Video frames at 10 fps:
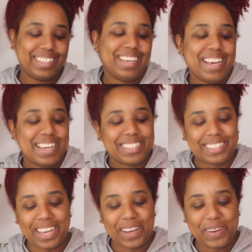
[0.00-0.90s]
am happy to be back.
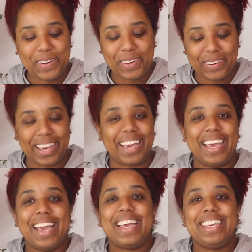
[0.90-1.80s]
So,
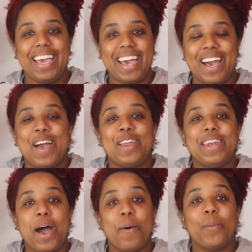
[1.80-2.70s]
okay, yeah.
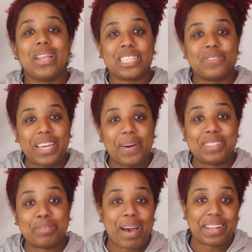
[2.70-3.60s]
Now, what this
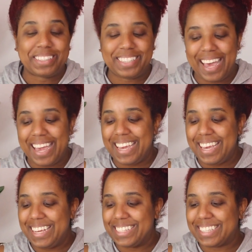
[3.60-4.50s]
video is about today
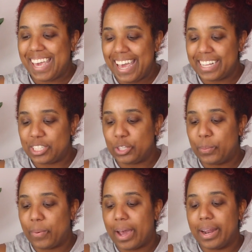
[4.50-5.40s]
is
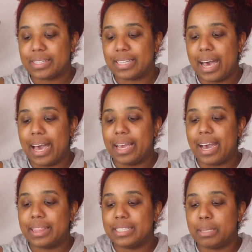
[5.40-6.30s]
Cantu products. I
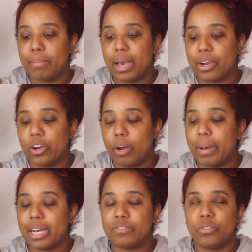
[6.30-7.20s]
got this in my curl
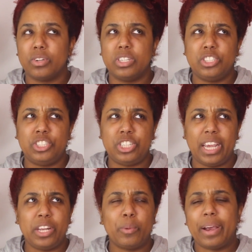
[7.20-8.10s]
box for
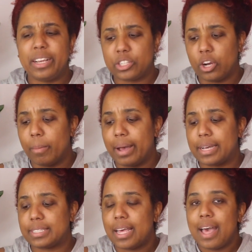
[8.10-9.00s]
January's curl
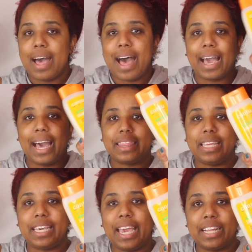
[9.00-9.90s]
box. I got
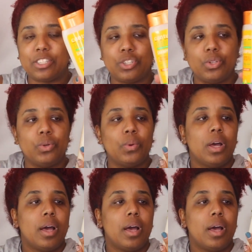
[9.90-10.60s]
the Cantu